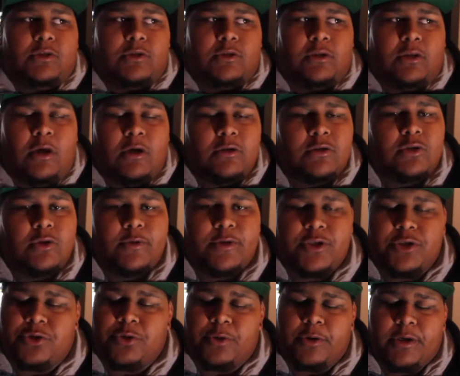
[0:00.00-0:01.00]
Long story
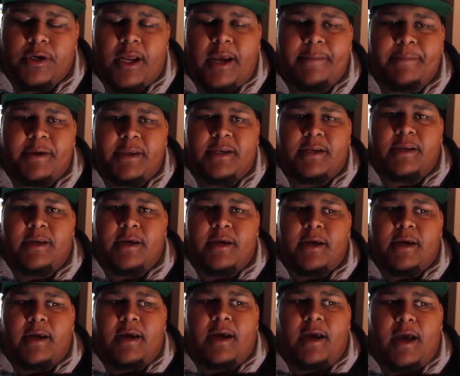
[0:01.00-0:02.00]
short, I mean,
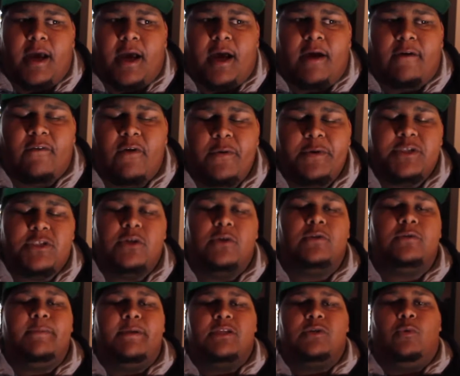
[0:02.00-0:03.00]
I've always known
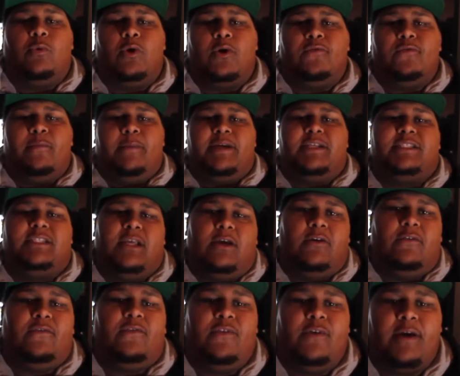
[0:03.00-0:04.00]
I was meant to work for
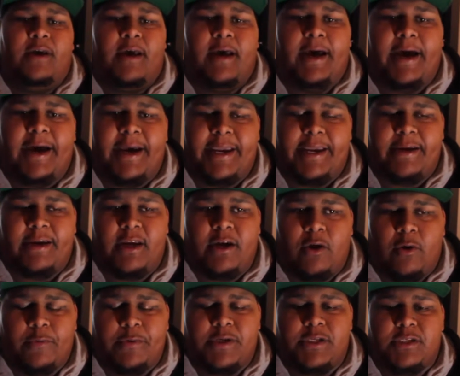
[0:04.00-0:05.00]
myself. I
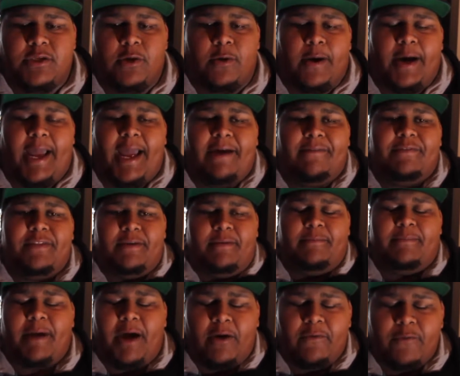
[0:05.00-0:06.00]
always know I have
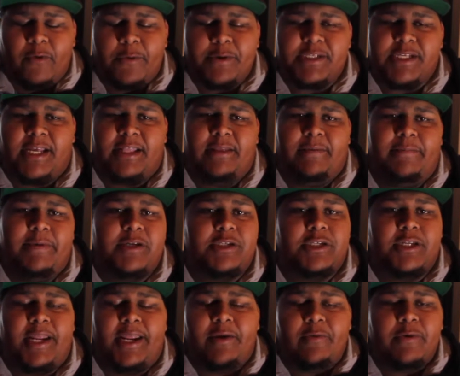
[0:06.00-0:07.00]
them. I've always had the
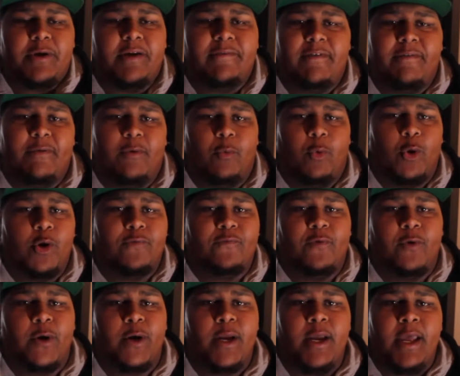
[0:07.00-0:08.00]
ambition. Anyone I've ever worked
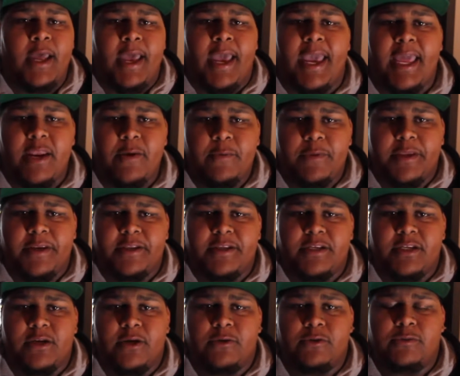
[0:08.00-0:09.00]
for, anyone
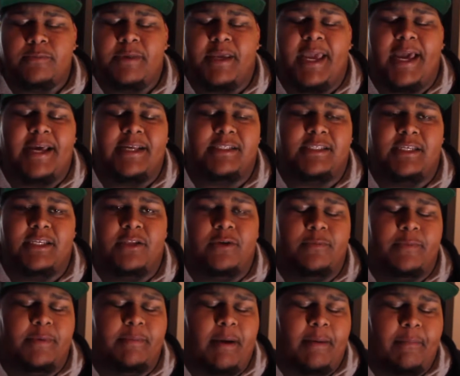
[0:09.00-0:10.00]
that knows me as either
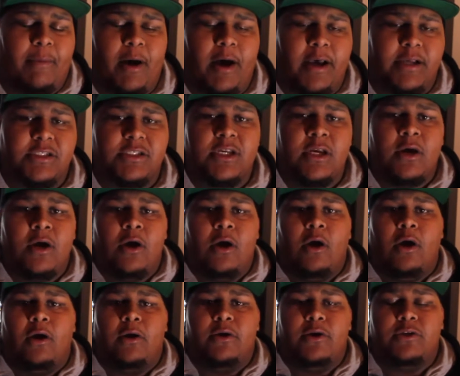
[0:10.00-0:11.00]
been my boss
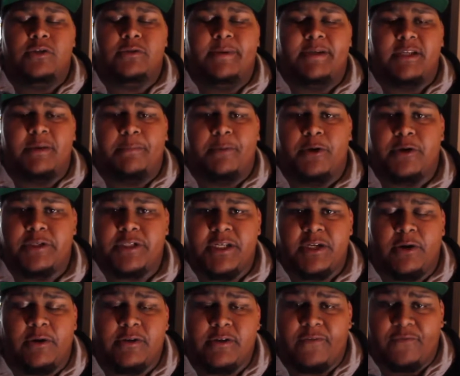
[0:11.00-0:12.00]
or knows me as a
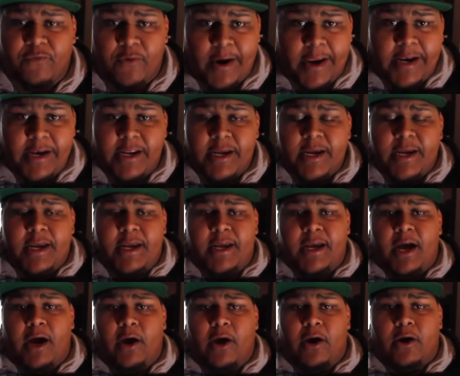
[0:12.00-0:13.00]
person or as a friend
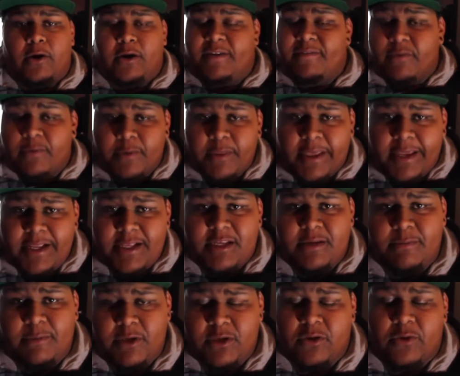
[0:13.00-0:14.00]
or even related
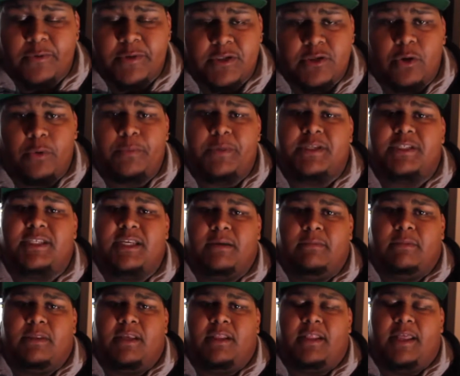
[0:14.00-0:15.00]
to me has always told me the
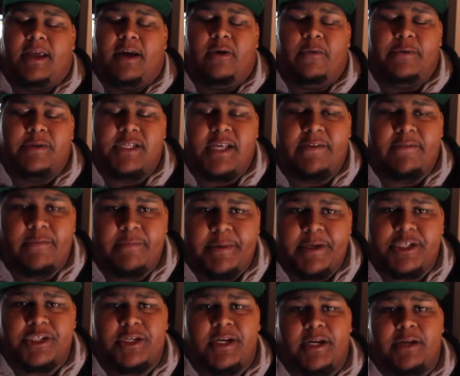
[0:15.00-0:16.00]
same thing, that I always have
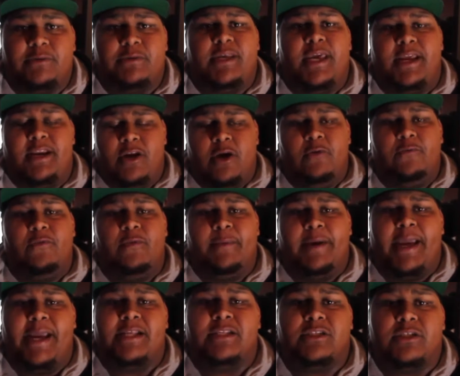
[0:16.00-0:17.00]
ambition. I don't take no for an
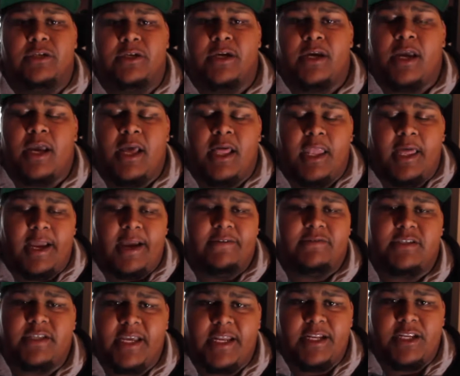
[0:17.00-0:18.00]
answer. Like
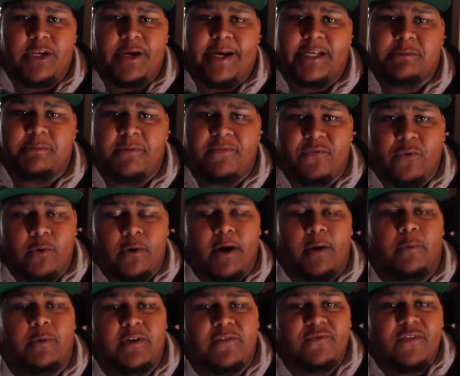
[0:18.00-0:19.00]
I've stated to you guys before, I
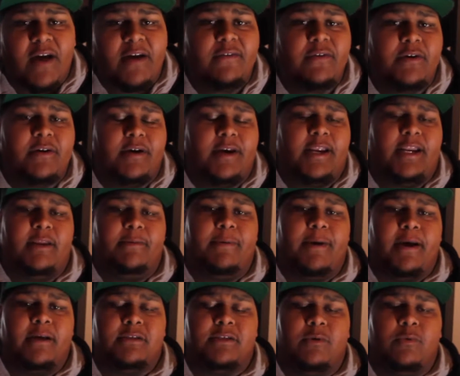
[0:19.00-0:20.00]
was 580
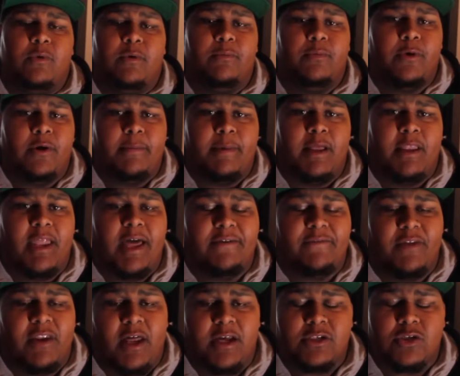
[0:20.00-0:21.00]
pounds at one point in my
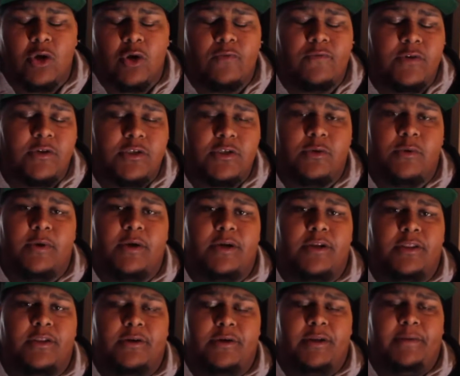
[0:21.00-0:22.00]
life. I lost over
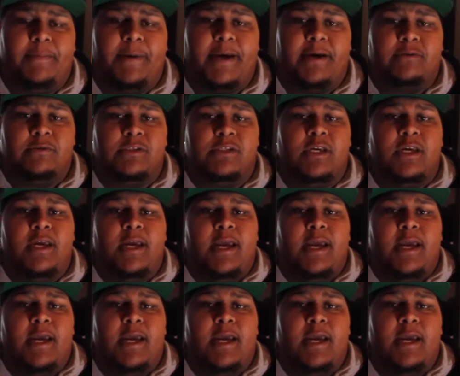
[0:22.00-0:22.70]
230 pounds.